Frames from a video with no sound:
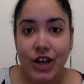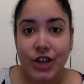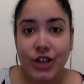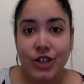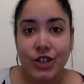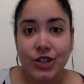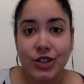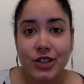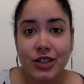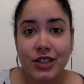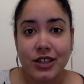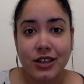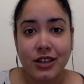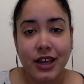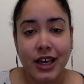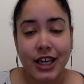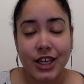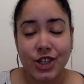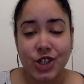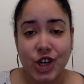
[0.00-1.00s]
to steal
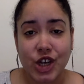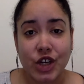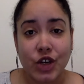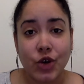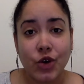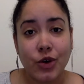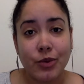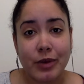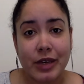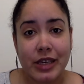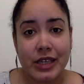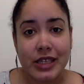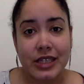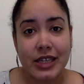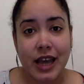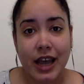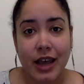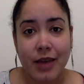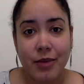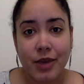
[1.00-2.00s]
a ginormous
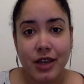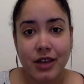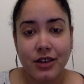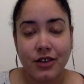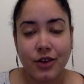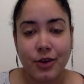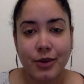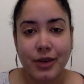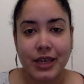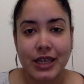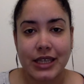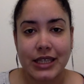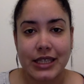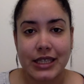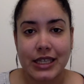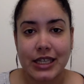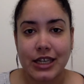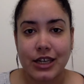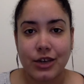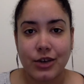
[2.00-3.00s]
diamond from a
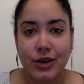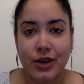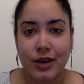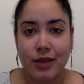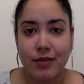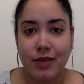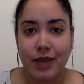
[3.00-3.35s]
casino in